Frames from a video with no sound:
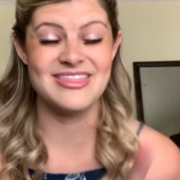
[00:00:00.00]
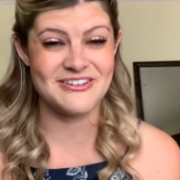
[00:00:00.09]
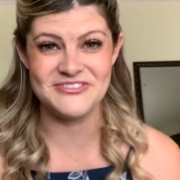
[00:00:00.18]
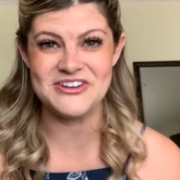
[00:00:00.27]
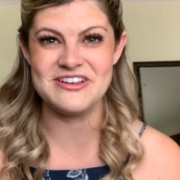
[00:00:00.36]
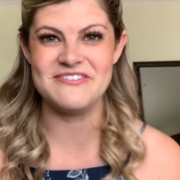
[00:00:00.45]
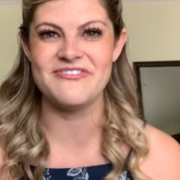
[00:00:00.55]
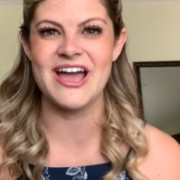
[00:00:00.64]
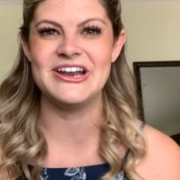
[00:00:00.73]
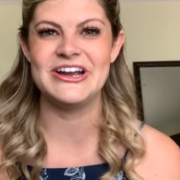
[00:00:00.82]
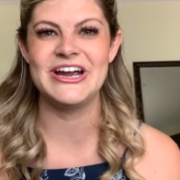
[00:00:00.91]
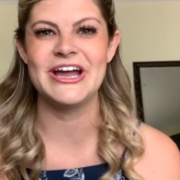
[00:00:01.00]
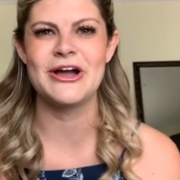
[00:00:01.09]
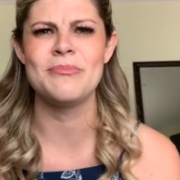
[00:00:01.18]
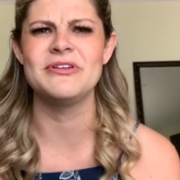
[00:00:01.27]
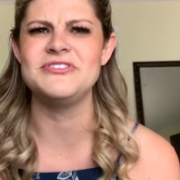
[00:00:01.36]
TheFureyFighter, a
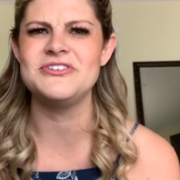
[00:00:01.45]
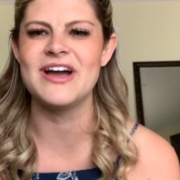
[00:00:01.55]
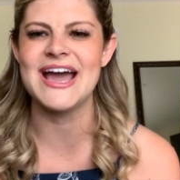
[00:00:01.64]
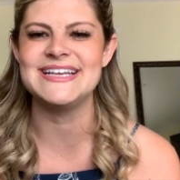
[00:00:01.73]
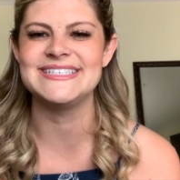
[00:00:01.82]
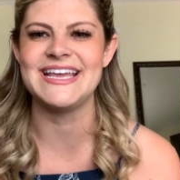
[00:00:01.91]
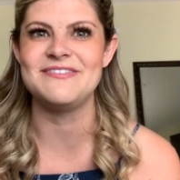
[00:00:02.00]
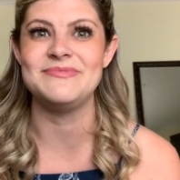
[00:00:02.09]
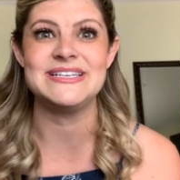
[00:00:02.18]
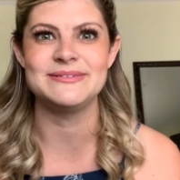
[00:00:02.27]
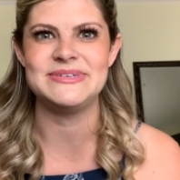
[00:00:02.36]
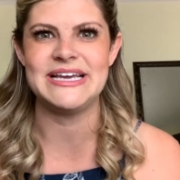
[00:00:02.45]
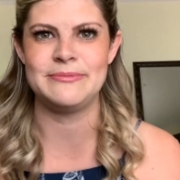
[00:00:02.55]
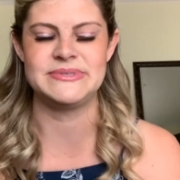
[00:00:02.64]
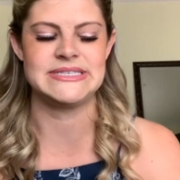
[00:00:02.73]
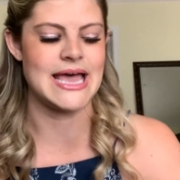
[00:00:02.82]
couple of you guys gave me some
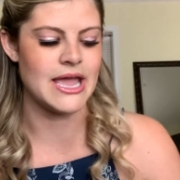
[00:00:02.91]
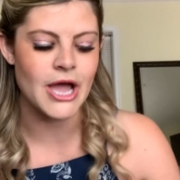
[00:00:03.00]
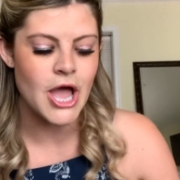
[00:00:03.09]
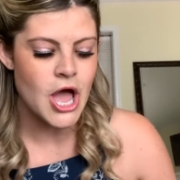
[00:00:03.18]
tips, like